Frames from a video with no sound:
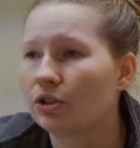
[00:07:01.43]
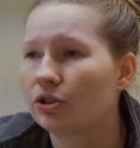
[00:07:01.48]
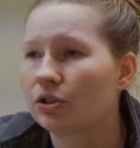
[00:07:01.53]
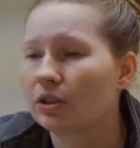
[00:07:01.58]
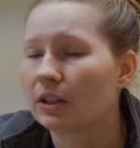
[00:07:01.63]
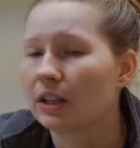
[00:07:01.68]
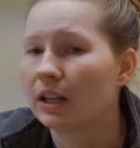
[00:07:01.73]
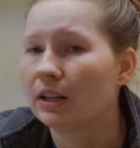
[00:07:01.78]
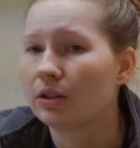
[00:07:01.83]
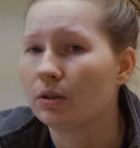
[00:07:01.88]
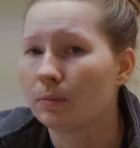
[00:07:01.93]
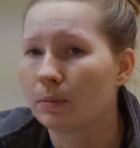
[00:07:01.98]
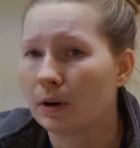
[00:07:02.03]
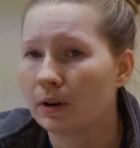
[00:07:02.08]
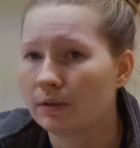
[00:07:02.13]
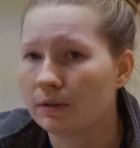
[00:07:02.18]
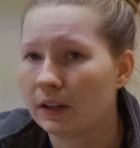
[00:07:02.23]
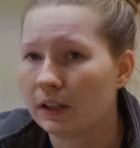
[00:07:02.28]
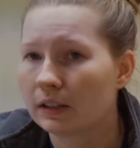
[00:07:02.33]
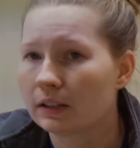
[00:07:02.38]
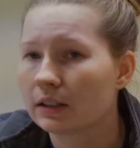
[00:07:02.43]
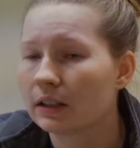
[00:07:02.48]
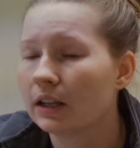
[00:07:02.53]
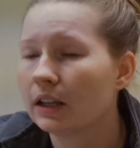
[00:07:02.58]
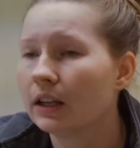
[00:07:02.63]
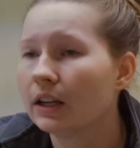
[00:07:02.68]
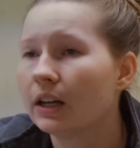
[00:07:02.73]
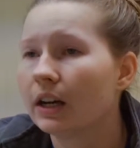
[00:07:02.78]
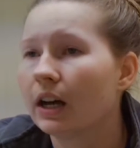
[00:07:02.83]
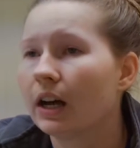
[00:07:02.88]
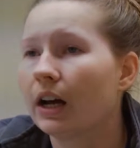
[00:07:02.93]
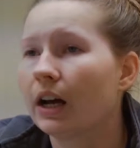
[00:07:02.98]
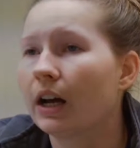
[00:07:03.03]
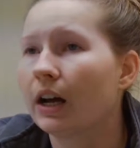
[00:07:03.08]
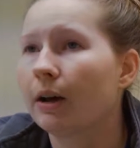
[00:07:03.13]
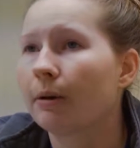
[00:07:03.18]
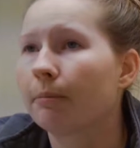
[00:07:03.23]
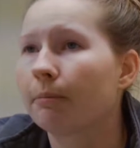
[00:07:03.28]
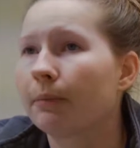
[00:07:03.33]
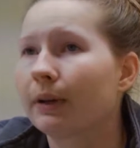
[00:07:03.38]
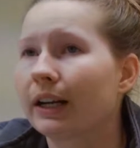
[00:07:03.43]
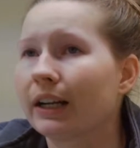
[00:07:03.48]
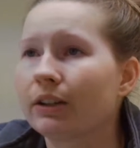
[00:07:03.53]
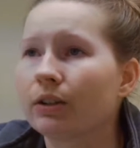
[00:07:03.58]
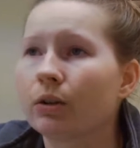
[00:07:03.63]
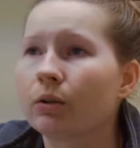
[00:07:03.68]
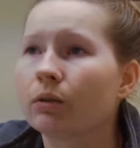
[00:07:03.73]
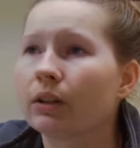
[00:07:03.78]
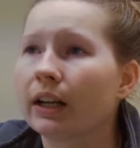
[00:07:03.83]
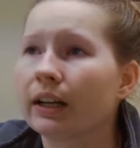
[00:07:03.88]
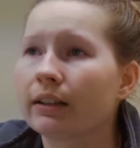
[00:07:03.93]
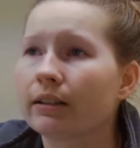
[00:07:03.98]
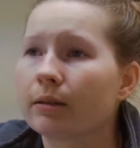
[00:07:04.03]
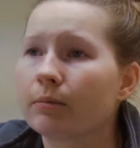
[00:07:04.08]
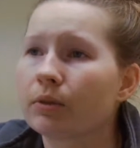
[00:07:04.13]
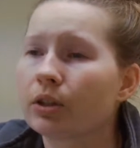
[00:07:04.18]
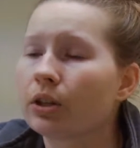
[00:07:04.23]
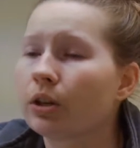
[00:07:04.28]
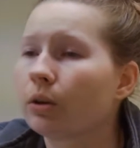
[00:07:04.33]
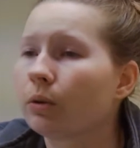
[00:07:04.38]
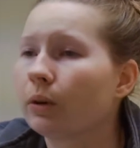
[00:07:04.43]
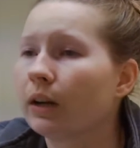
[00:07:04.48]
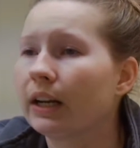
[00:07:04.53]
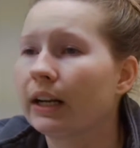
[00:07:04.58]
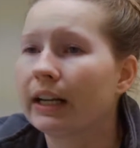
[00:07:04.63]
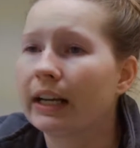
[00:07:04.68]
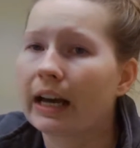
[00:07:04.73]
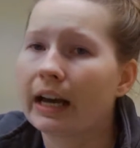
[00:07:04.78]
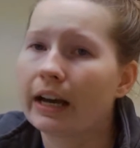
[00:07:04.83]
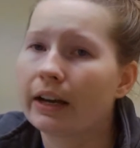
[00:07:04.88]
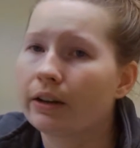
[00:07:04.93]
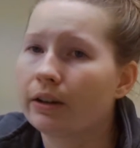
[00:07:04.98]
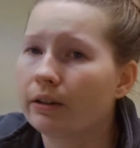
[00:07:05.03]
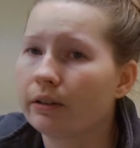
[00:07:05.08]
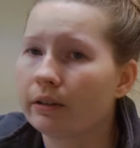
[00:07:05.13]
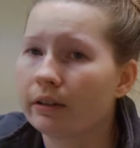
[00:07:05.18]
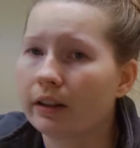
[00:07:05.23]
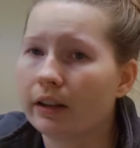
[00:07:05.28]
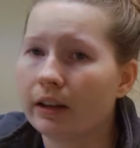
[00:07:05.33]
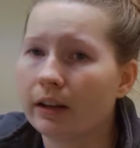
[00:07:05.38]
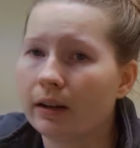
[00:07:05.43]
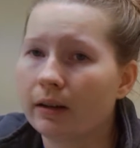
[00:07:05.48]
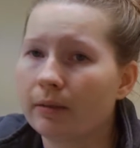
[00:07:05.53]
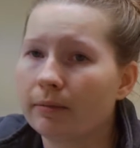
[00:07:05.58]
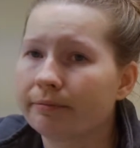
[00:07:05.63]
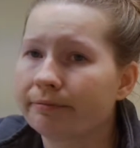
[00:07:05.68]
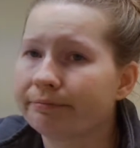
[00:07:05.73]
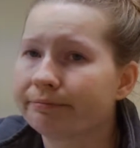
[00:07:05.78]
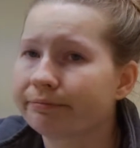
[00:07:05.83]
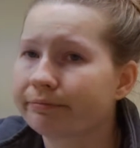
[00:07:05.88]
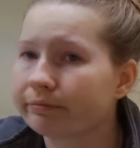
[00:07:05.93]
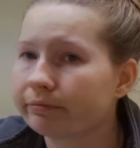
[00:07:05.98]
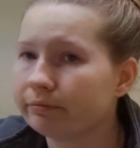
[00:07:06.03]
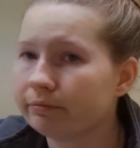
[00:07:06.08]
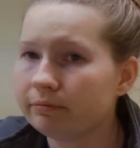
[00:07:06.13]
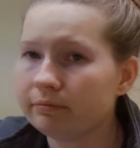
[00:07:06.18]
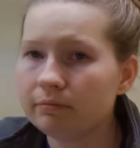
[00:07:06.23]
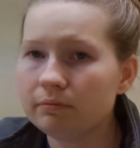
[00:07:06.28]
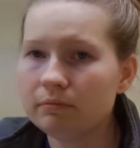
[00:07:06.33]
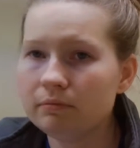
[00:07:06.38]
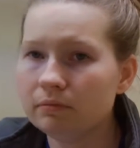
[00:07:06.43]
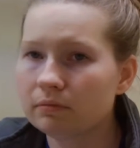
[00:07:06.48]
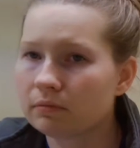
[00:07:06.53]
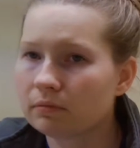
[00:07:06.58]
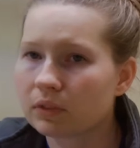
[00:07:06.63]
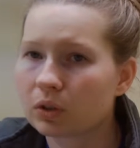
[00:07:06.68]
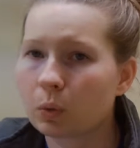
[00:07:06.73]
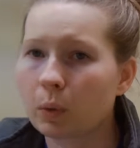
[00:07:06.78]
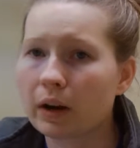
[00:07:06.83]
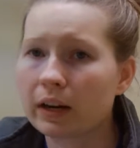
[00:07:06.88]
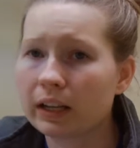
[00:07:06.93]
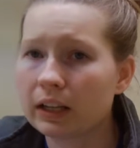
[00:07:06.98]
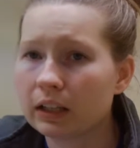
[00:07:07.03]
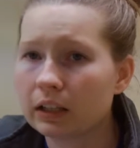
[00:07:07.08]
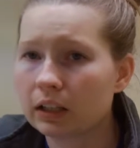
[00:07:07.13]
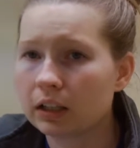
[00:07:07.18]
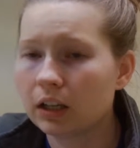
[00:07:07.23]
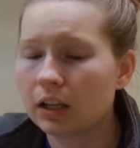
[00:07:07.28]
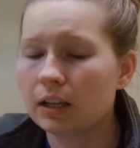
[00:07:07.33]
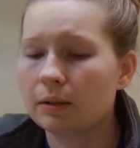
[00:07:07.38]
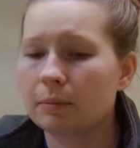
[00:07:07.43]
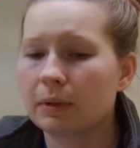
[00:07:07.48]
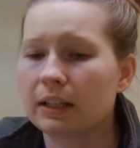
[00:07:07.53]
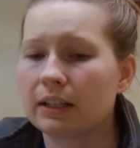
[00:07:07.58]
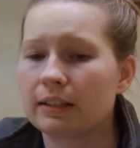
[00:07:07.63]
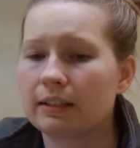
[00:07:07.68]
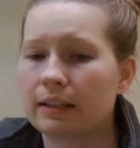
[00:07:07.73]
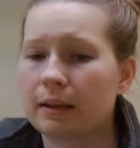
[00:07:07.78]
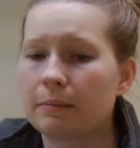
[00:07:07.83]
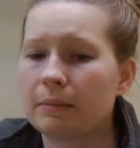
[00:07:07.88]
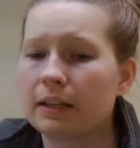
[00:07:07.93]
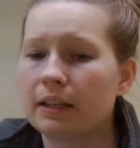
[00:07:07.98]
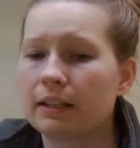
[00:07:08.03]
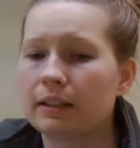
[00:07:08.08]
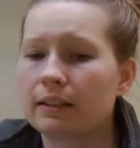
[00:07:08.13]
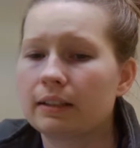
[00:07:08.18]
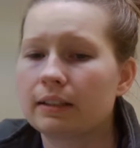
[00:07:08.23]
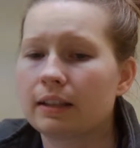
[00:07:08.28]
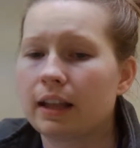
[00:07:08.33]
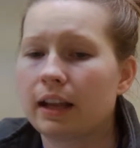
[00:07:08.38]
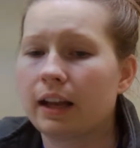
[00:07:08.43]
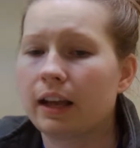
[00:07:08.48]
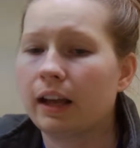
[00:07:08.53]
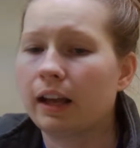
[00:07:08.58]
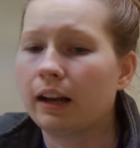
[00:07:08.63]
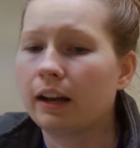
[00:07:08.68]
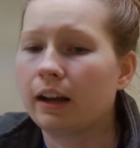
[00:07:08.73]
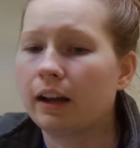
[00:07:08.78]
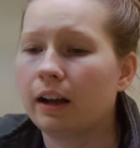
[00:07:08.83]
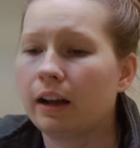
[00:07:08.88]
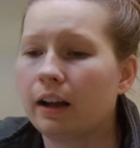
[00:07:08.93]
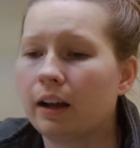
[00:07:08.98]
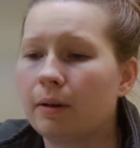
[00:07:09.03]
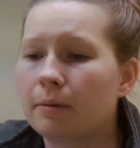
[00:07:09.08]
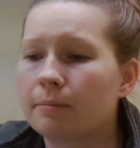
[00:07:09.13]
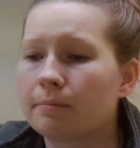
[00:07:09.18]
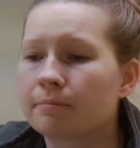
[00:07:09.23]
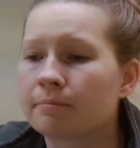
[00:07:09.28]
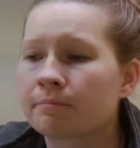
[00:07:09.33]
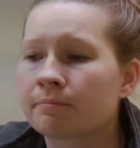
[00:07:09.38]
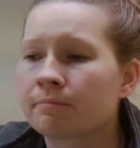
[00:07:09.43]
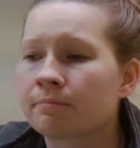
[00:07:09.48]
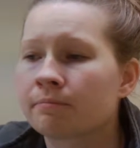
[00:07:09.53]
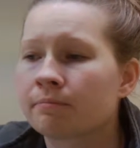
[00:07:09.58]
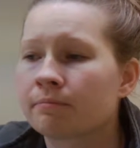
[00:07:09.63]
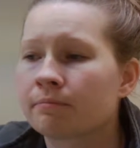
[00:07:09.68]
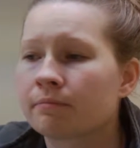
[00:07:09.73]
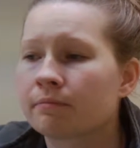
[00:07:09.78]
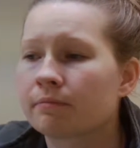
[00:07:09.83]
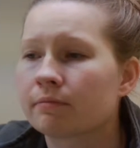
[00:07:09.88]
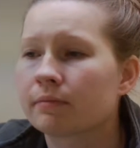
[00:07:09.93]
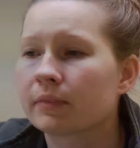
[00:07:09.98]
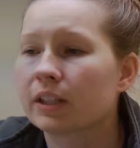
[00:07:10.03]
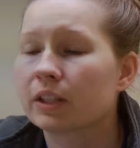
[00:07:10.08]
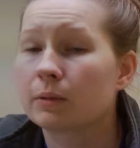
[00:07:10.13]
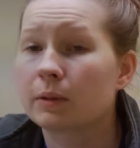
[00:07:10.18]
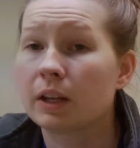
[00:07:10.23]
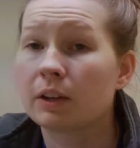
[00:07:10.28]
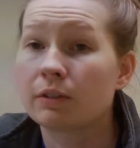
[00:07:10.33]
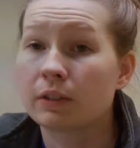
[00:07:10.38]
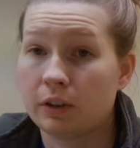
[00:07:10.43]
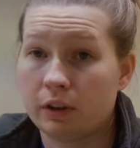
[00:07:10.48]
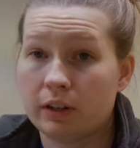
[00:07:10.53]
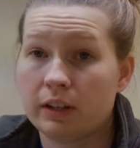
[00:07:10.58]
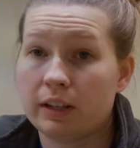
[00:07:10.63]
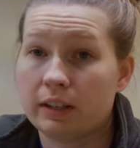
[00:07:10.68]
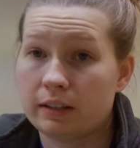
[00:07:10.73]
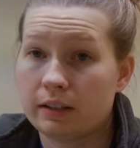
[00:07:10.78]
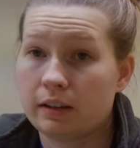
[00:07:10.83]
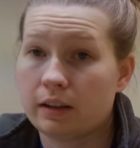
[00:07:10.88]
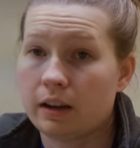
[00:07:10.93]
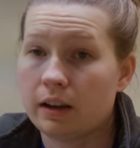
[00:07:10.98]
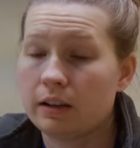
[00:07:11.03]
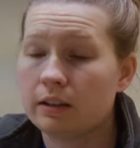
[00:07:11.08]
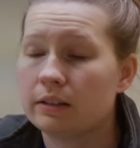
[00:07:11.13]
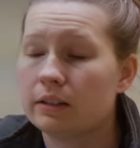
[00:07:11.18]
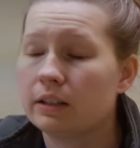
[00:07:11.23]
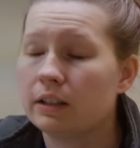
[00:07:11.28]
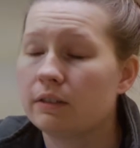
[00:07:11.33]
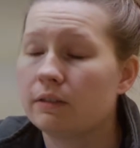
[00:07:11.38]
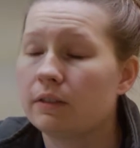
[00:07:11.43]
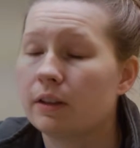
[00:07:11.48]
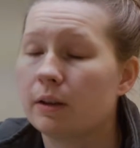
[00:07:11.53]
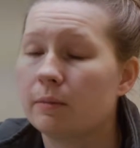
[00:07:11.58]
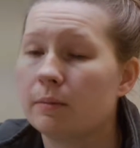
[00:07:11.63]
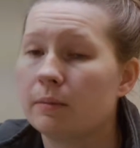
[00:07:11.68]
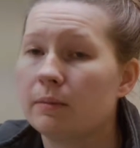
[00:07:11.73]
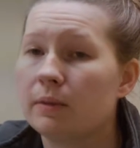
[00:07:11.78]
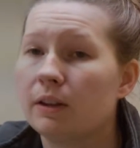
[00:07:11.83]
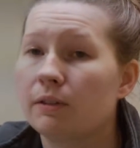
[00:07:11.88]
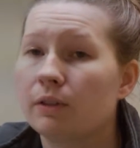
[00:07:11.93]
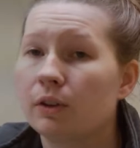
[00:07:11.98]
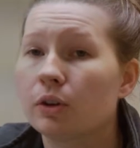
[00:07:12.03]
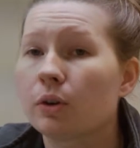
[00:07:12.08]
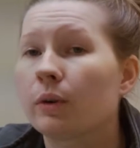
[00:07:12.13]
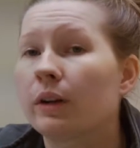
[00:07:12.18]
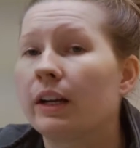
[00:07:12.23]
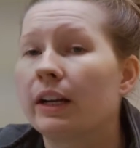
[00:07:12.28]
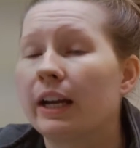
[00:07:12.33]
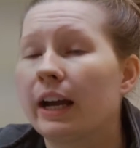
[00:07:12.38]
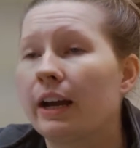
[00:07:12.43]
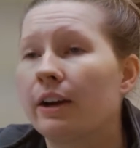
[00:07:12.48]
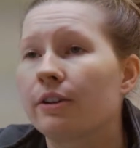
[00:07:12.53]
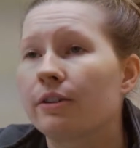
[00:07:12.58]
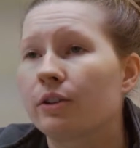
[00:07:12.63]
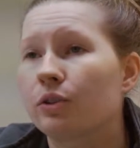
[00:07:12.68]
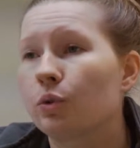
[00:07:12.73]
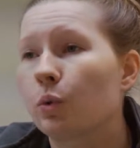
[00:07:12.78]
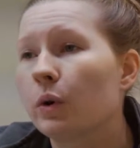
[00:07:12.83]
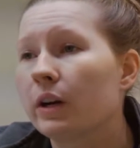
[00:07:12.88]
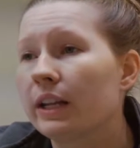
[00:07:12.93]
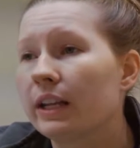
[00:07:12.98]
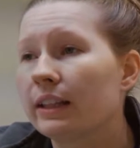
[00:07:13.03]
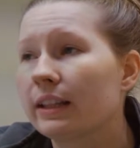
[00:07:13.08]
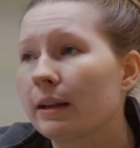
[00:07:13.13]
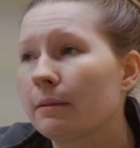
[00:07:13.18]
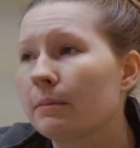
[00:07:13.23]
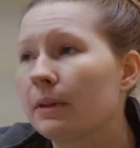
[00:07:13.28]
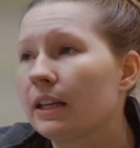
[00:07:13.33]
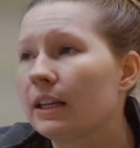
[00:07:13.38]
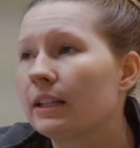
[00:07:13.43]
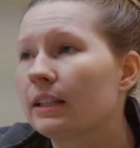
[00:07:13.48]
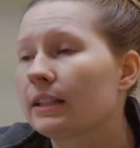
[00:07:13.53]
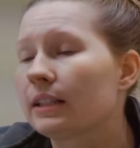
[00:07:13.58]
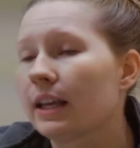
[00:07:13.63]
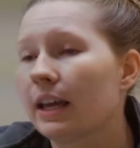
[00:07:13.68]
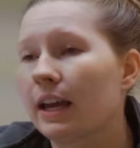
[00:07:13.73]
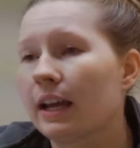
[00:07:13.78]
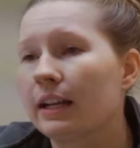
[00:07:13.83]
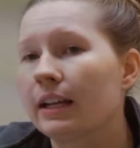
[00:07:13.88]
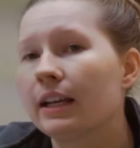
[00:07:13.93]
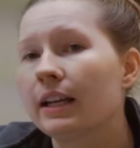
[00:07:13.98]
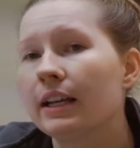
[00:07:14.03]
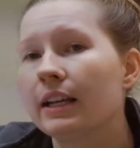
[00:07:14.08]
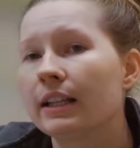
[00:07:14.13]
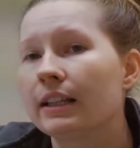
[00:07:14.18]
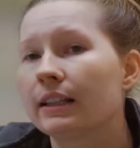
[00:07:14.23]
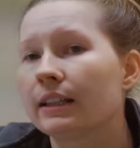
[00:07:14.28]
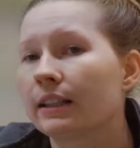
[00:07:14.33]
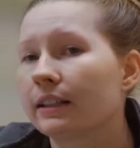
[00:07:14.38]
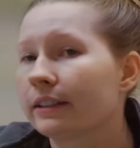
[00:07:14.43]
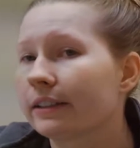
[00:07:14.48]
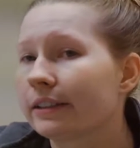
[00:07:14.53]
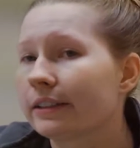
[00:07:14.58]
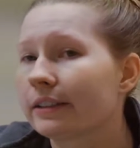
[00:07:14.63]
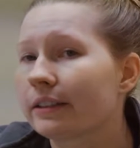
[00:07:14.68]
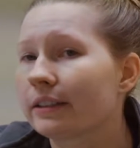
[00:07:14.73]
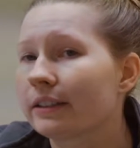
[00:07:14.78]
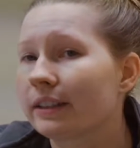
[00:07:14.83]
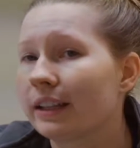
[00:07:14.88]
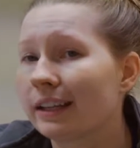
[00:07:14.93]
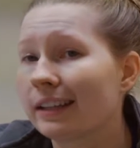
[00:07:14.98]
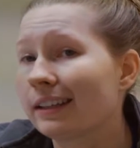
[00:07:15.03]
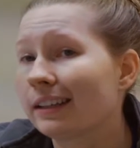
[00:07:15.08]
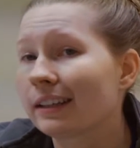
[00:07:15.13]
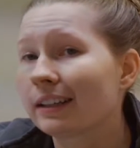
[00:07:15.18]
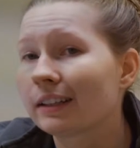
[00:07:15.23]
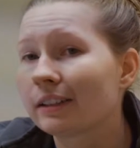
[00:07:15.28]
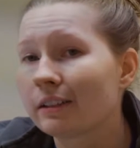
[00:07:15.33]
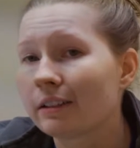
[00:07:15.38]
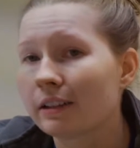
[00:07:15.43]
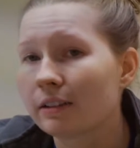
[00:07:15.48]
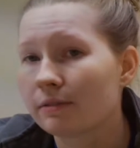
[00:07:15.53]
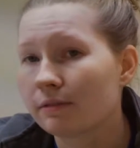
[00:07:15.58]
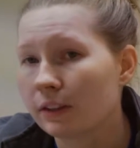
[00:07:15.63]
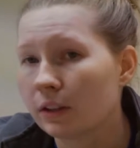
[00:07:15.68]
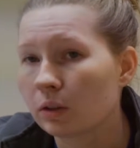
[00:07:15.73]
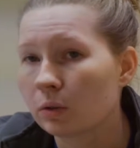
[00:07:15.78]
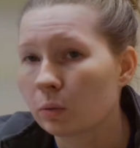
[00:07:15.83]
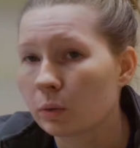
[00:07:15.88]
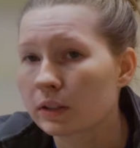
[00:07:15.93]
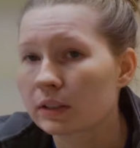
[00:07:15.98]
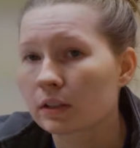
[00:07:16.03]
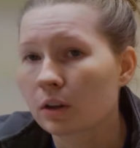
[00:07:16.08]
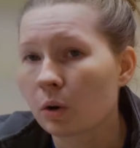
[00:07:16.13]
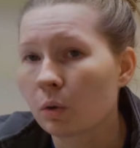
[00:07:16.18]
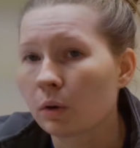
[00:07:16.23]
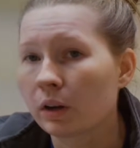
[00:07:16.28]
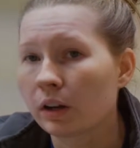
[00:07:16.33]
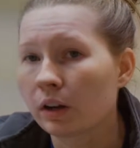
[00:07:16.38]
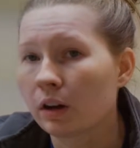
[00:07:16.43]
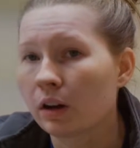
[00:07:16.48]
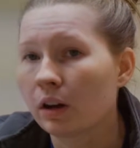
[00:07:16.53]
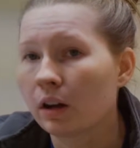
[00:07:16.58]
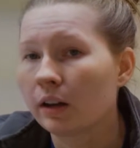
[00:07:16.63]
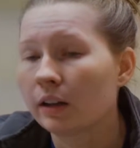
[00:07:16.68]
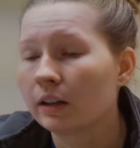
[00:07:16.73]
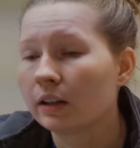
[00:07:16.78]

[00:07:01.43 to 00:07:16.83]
and they do perfect. But I don't like them to go any higher than 20, because that means that if they're anesthetized, if they're going any higher than 20, that means that they can clearly feel what's going on,